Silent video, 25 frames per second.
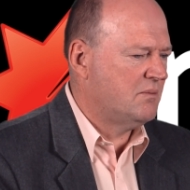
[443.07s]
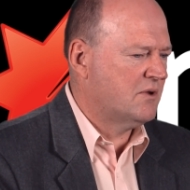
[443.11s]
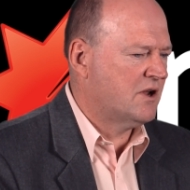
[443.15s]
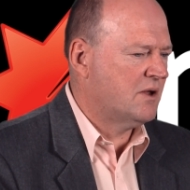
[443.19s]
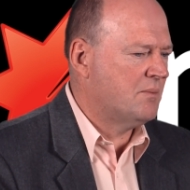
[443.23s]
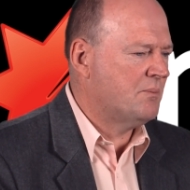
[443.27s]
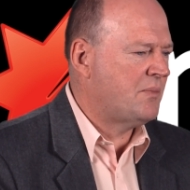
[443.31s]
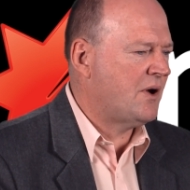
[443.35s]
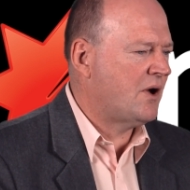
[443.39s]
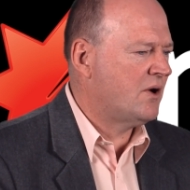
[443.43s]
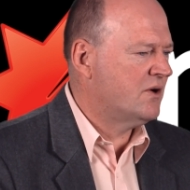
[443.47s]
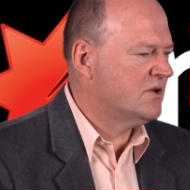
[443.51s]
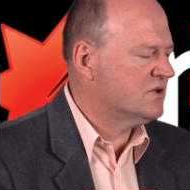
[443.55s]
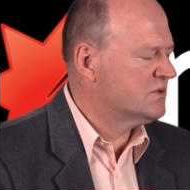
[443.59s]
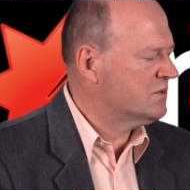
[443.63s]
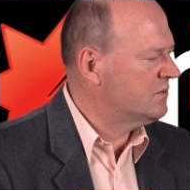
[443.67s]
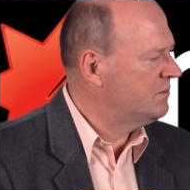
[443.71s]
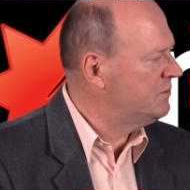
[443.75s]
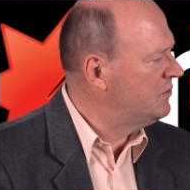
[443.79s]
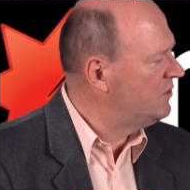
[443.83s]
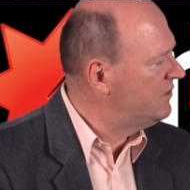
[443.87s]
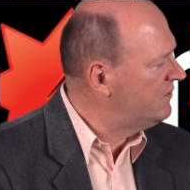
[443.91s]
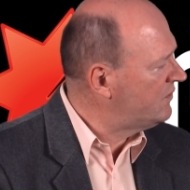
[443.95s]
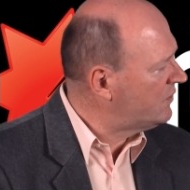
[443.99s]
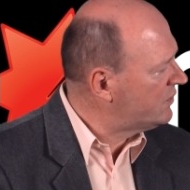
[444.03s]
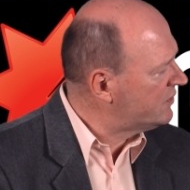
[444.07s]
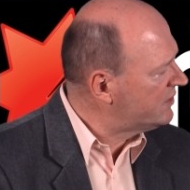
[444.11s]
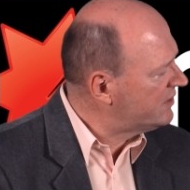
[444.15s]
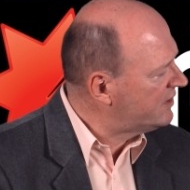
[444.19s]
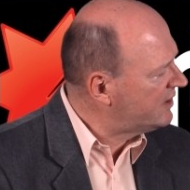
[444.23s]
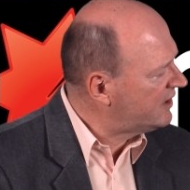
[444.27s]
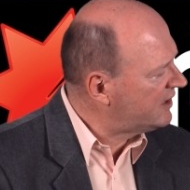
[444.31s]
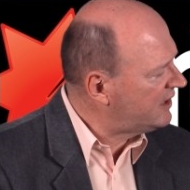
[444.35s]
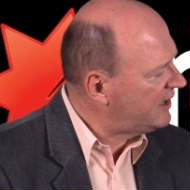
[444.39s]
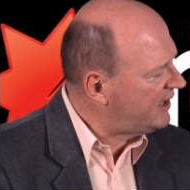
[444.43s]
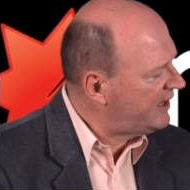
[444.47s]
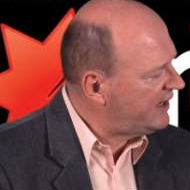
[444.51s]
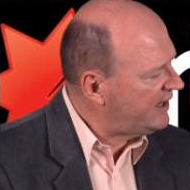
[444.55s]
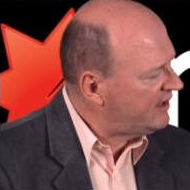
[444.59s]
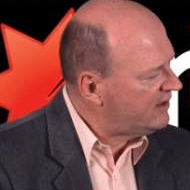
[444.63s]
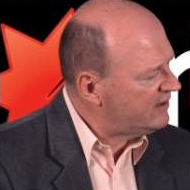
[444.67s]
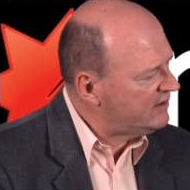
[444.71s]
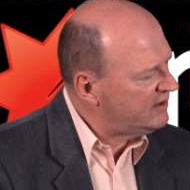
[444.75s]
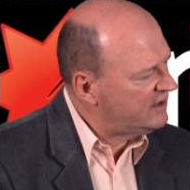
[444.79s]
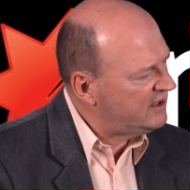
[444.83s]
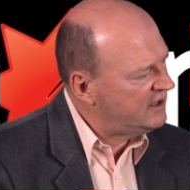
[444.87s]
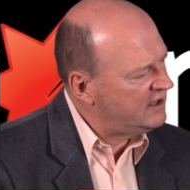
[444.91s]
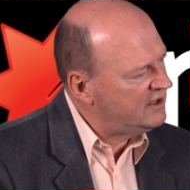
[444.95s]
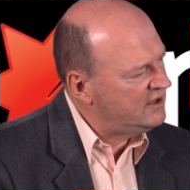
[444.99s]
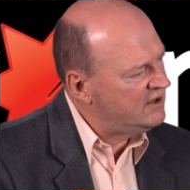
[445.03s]
components will move onto the
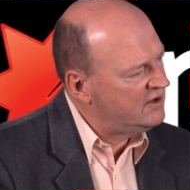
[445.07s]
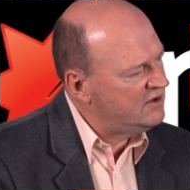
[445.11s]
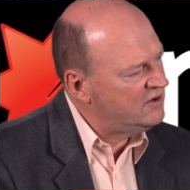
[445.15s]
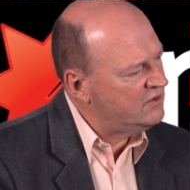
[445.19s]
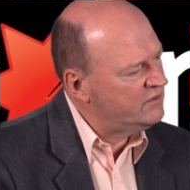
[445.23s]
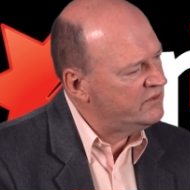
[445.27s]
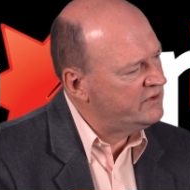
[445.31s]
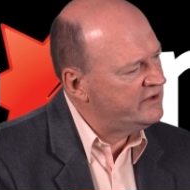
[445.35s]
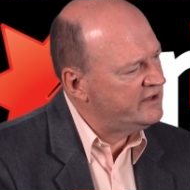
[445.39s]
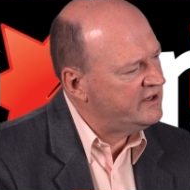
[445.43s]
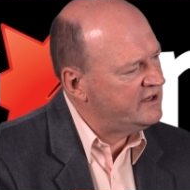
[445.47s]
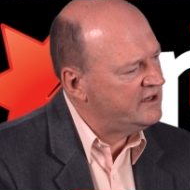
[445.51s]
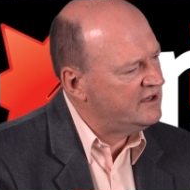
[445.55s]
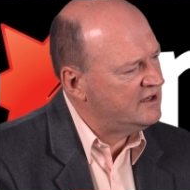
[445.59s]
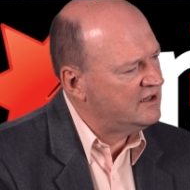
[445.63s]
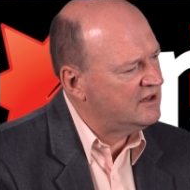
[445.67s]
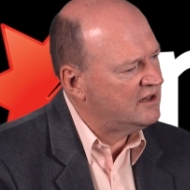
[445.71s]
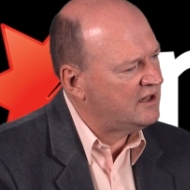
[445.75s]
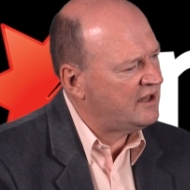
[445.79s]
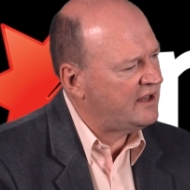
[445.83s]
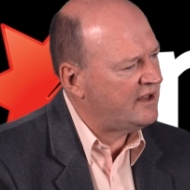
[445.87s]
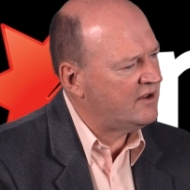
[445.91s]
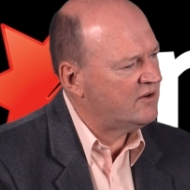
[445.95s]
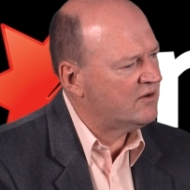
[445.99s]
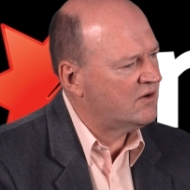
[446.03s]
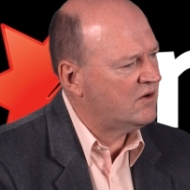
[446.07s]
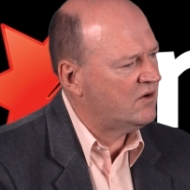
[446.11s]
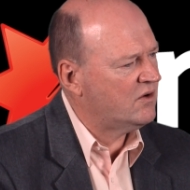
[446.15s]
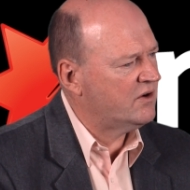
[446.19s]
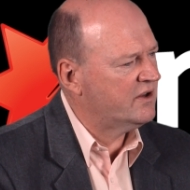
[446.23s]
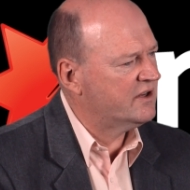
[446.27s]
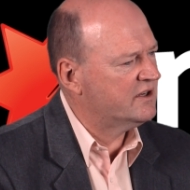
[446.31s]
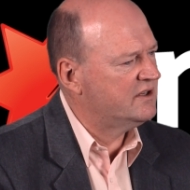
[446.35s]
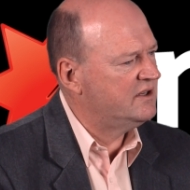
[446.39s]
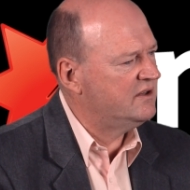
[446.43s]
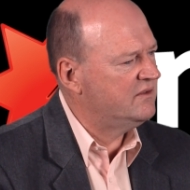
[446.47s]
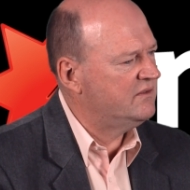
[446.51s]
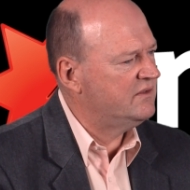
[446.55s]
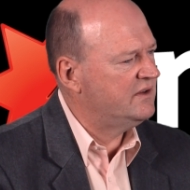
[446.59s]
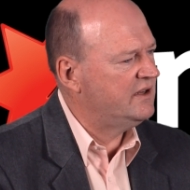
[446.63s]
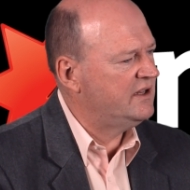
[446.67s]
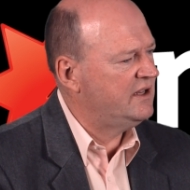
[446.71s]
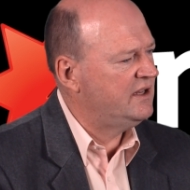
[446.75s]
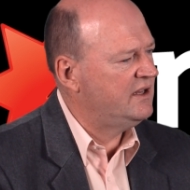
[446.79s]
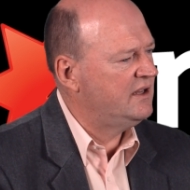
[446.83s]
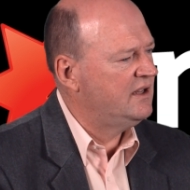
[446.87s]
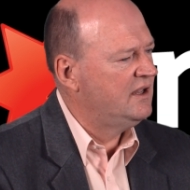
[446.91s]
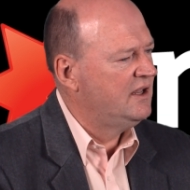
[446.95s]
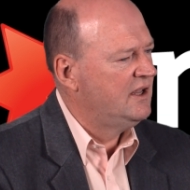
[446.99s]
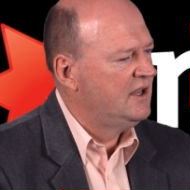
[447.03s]
cloud, and you'll need cloud
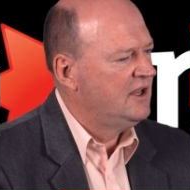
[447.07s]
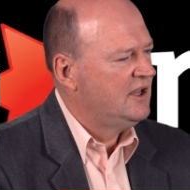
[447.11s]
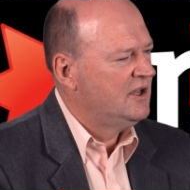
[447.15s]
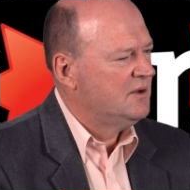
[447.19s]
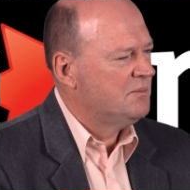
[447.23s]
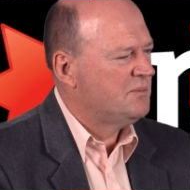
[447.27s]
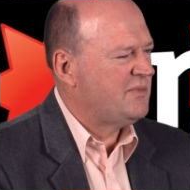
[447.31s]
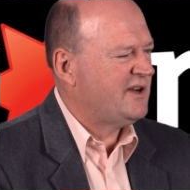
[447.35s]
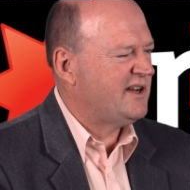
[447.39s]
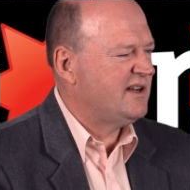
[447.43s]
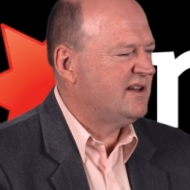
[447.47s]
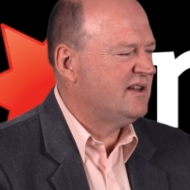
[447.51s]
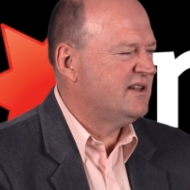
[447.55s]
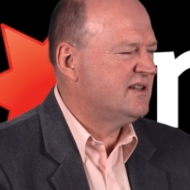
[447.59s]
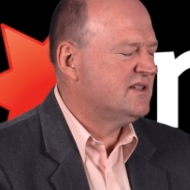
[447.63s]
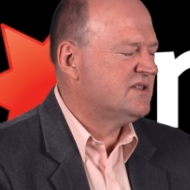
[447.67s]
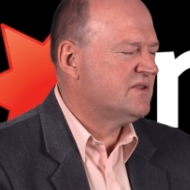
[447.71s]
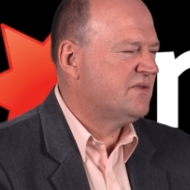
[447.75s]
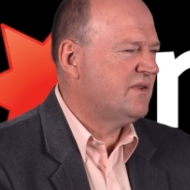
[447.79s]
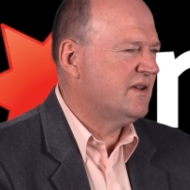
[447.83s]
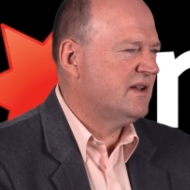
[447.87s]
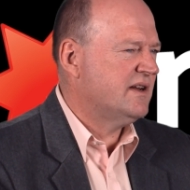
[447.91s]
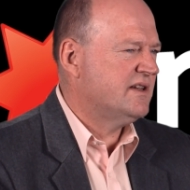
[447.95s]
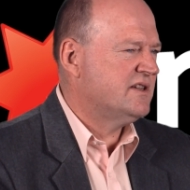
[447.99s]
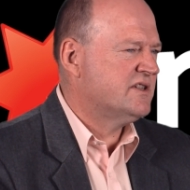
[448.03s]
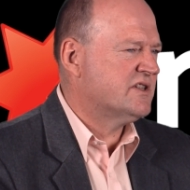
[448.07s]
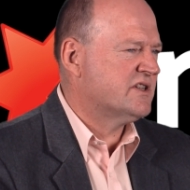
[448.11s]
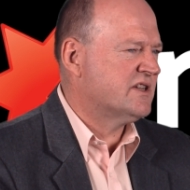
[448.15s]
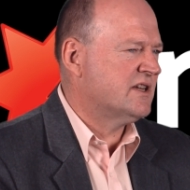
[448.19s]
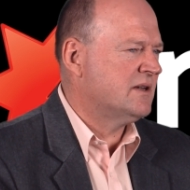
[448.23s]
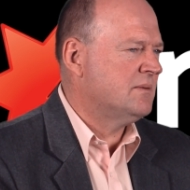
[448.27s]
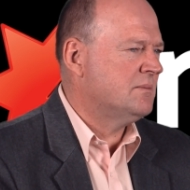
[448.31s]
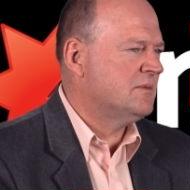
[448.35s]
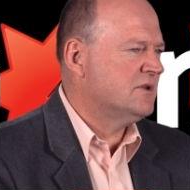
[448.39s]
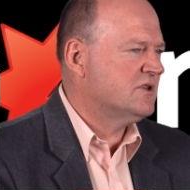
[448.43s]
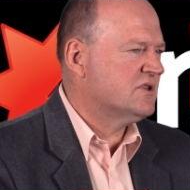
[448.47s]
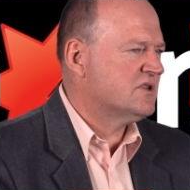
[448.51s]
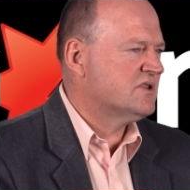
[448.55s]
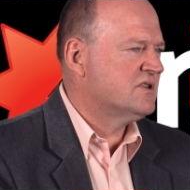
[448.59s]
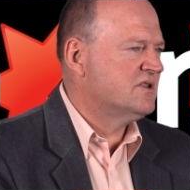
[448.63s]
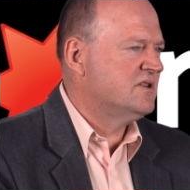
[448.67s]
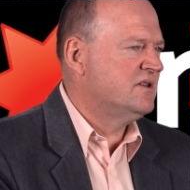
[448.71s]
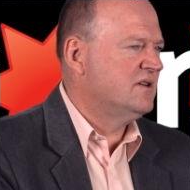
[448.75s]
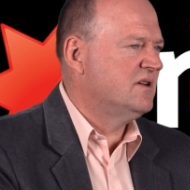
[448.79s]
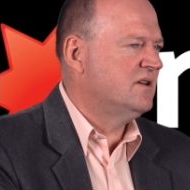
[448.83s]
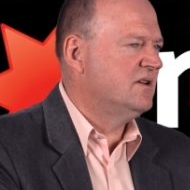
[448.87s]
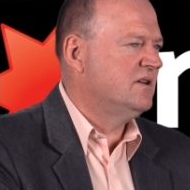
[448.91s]
connectivity. But it's fairly seamless.